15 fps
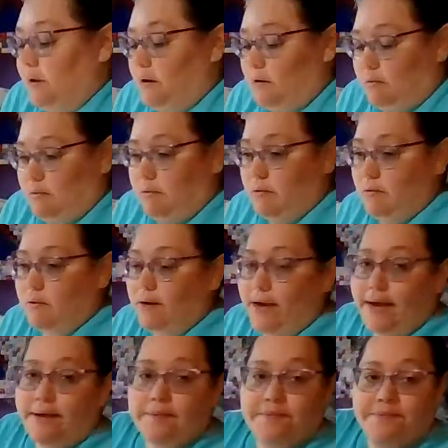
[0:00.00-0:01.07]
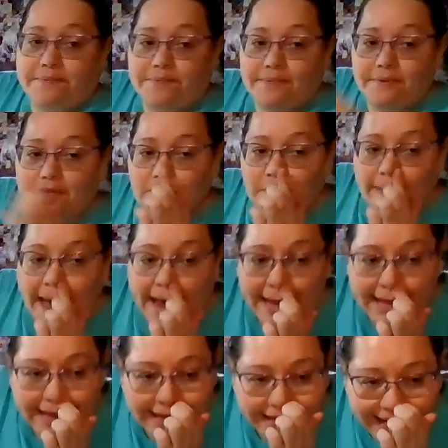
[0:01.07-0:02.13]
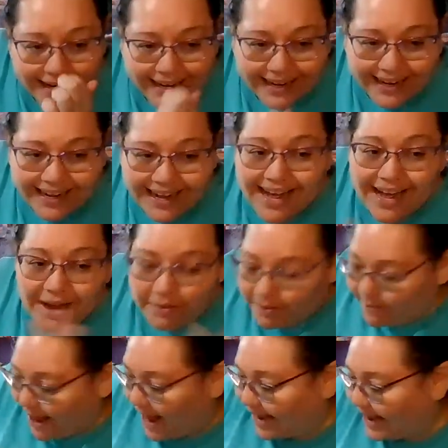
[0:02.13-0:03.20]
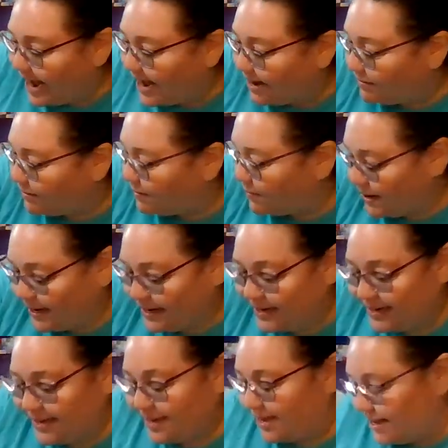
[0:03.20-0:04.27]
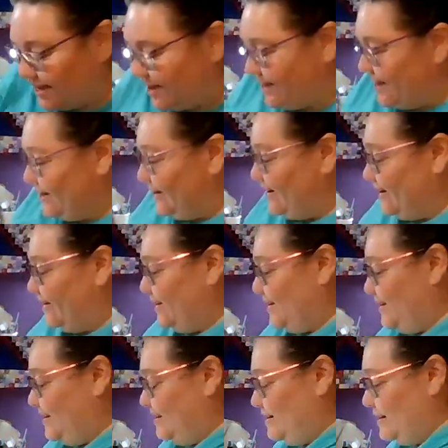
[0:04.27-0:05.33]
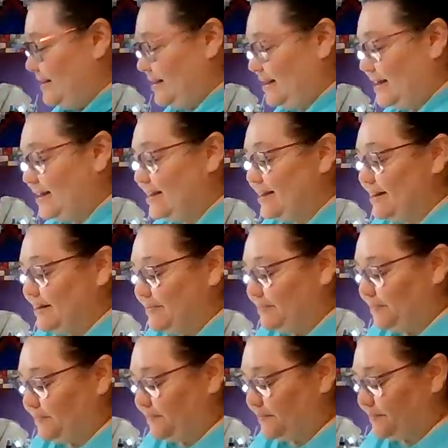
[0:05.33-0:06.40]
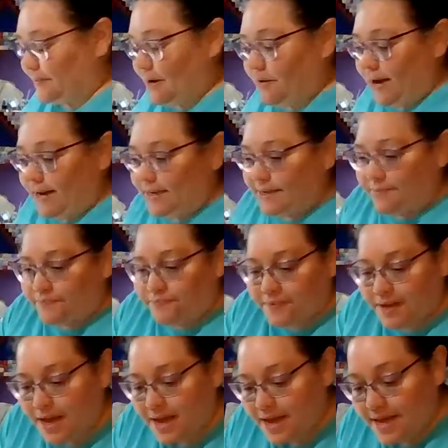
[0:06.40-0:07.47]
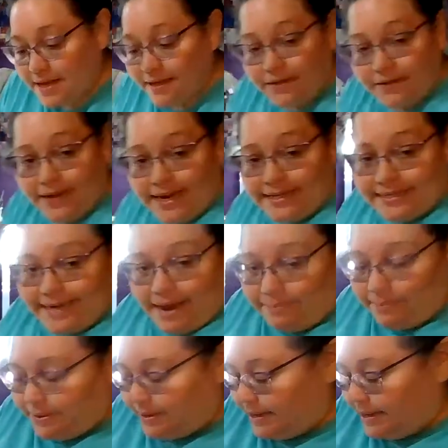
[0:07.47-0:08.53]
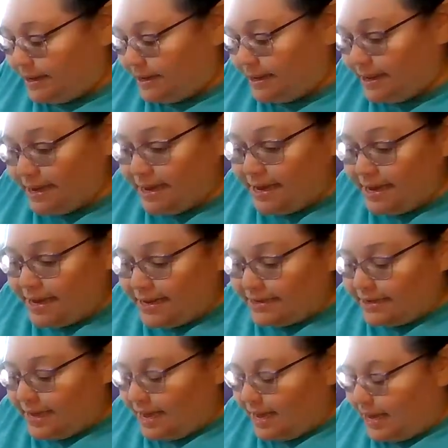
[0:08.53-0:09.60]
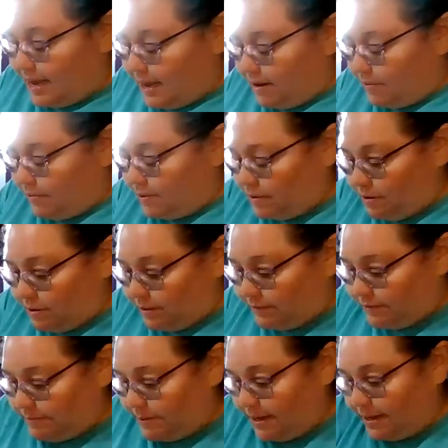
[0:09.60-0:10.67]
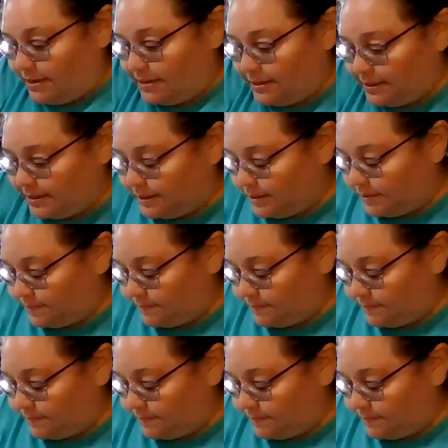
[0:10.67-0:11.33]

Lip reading: Oh, okay. So we're back. We're back. Hi, everyone. Oh, all right. So next step, take out all of the pins.